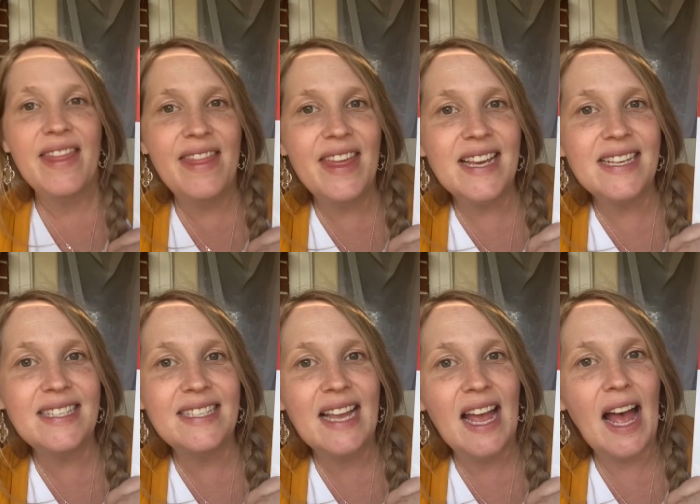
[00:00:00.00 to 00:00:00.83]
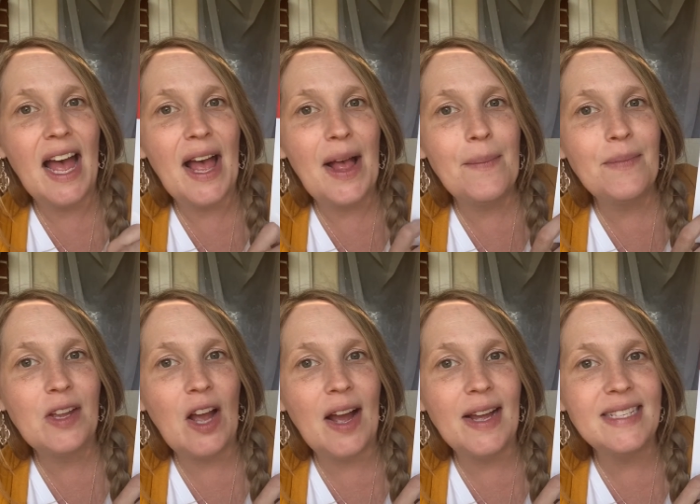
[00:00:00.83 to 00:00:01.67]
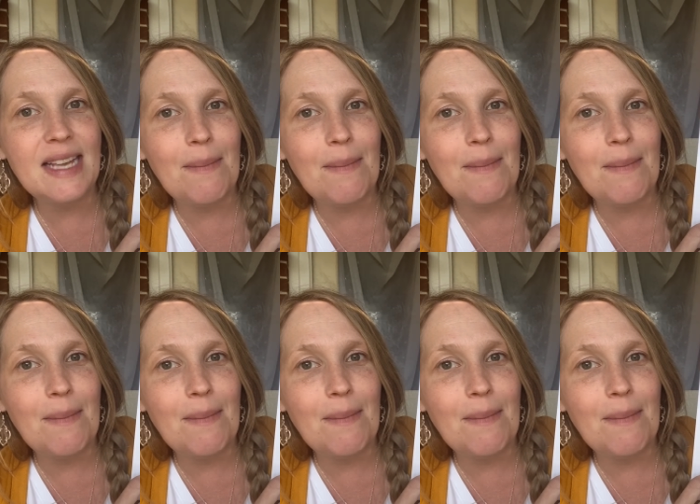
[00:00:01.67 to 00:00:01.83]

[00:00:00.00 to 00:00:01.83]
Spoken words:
this God's